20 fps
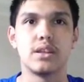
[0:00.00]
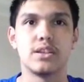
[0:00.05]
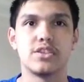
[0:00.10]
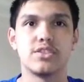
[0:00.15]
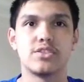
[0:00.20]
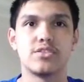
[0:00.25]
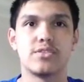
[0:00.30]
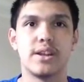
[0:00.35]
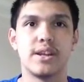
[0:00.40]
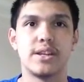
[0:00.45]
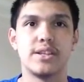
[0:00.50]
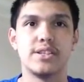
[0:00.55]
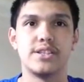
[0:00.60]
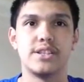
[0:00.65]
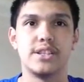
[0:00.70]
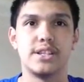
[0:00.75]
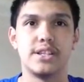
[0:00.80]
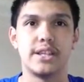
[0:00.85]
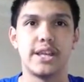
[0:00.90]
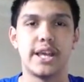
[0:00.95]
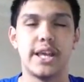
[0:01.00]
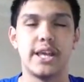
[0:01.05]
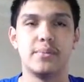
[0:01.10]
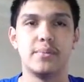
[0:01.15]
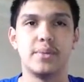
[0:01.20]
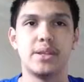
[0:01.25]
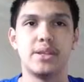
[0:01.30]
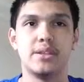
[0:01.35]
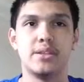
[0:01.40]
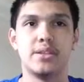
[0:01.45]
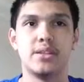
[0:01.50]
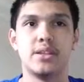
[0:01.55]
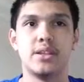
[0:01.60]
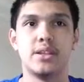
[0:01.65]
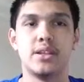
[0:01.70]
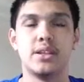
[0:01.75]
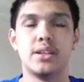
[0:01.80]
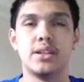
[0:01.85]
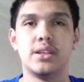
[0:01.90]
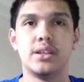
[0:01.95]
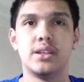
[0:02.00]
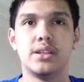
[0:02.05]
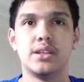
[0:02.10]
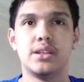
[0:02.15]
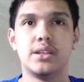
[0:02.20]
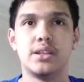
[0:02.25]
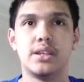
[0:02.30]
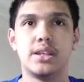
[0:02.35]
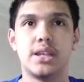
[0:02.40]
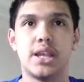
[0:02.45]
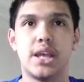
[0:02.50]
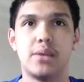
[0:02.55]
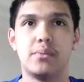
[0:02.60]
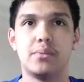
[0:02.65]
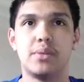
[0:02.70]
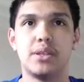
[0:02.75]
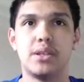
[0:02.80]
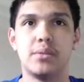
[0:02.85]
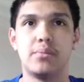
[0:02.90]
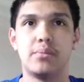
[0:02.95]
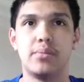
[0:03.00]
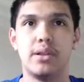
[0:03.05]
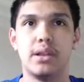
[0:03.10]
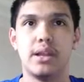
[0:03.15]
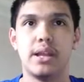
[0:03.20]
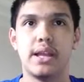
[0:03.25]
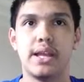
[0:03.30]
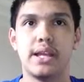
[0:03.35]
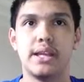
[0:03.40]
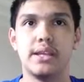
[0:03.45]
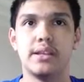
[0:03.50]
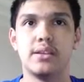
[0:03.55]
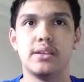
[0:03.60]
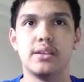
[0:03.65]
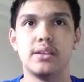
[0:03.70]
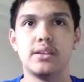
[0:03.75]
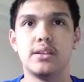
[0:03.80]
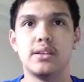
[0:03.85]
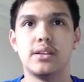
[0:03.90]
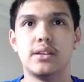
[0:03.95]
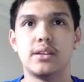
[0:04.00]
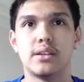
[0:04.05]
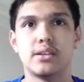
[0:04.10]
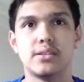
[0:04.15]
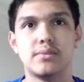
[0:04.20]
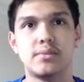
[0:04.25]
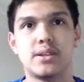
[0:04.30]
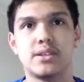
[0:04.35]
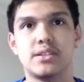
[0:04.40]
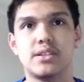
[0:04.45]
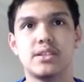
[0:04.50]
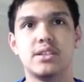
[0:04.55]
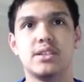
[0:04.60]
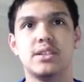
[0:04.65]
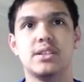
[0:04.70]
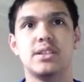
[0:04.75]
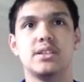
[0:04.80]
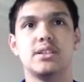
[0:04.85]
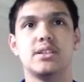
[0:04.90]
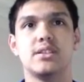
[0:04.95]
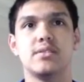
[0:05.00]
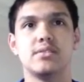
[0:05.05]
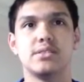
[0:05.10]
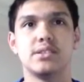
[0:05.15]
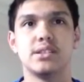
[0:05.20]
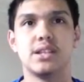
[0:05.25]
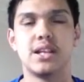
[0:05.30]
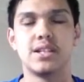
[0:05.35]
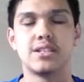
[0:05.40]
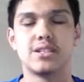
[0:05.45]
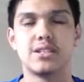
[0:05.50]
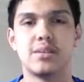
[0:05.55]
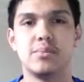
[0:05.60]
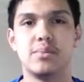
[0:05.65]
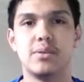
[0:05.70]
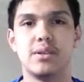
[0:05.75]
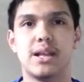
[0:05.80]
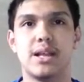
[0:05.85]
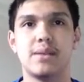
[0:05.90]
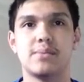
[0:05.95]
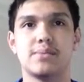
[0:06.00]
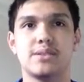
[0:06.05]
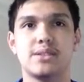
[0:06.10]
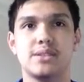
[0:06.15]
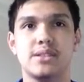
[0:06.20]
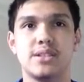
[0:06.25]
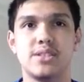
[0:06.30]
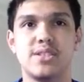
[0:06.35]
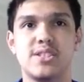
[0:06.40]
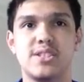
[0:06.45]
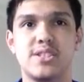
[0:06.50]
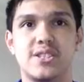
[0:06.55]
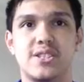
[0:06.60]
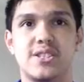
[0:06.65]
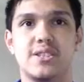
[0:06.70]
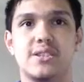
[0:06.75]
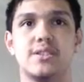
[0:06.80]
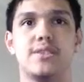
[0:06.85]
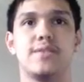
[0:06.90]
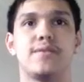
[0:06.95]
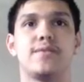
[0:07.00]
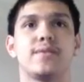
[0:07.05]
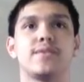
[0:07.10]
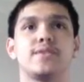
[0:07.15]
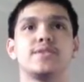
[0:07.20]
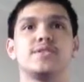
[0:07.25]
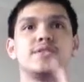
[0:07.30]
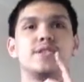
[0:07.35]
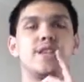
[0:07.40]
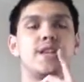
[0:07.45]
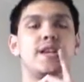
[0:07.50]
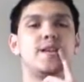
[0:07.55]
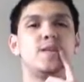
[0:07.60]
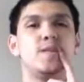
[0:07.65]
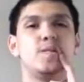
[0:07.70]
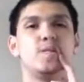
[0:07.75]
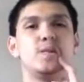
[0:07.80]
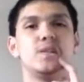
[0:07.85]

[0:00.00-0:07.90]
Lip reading: Strategy came into play, especially in those last couple laps in the first stage.